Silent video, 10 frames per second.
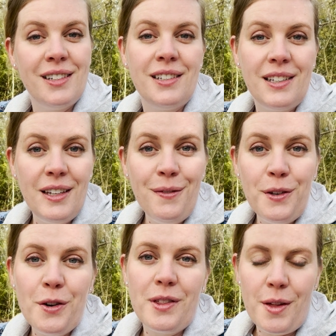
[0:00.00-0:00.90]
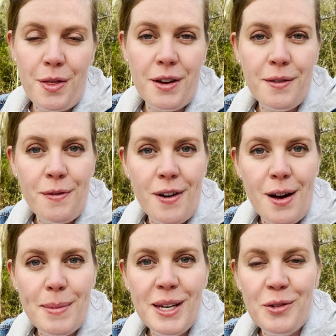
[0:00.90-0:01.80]
If you're in the thick of
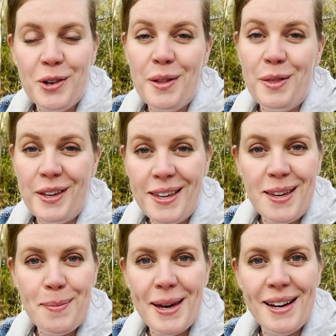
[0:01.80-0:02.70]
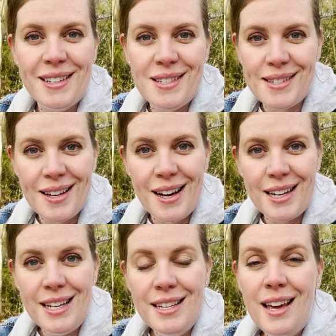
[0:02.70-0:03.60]
farming or you're thinking about
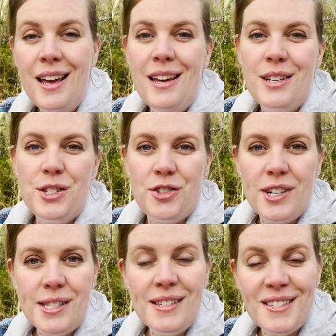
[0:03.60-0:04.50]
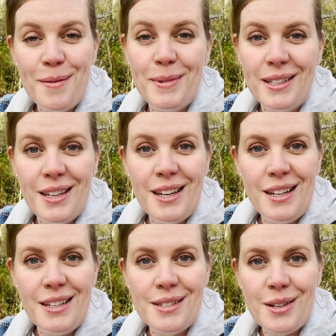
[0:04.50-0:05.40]
starting, stress is something that
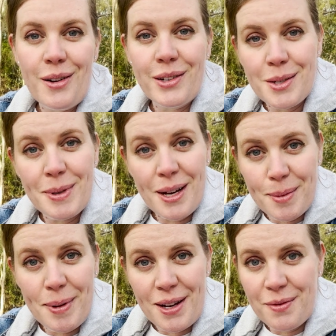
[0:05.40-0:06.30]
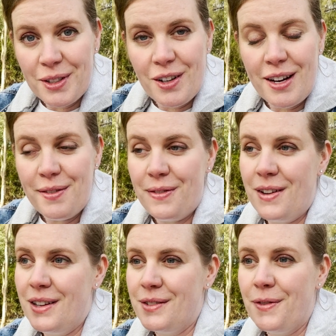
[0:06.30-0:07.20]
is going to become a part of your life.
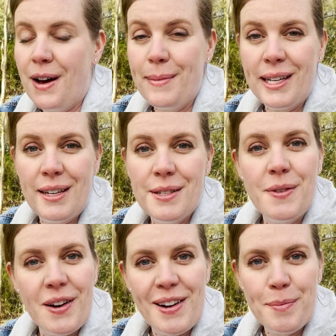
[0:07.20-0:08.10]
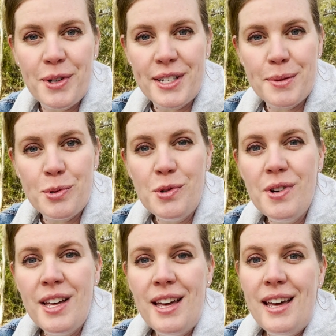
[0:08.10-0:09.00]
Farming is very unpredictable,
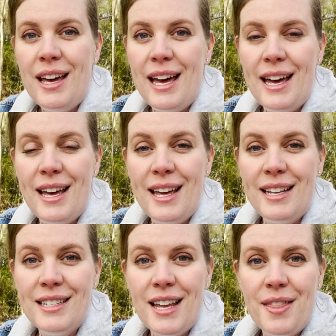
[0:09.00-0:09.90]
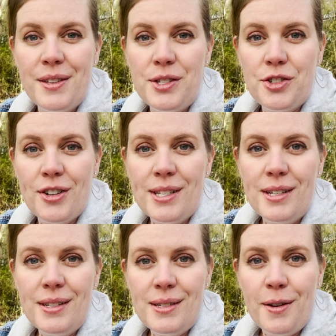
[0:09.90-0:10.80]
and the
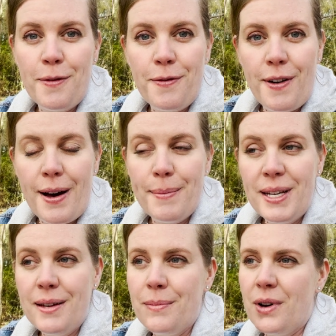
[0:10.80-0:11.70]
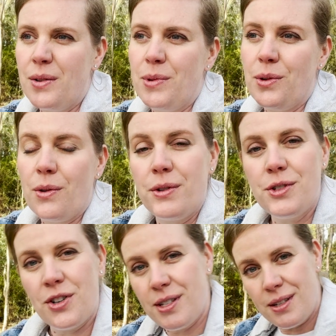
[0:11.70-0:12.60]
stresses of farming combined with all the
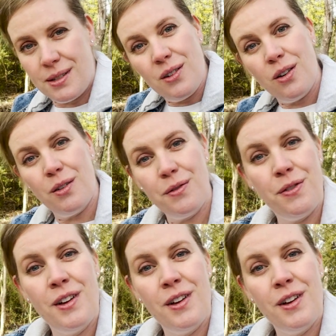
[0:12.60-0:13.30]
stresses of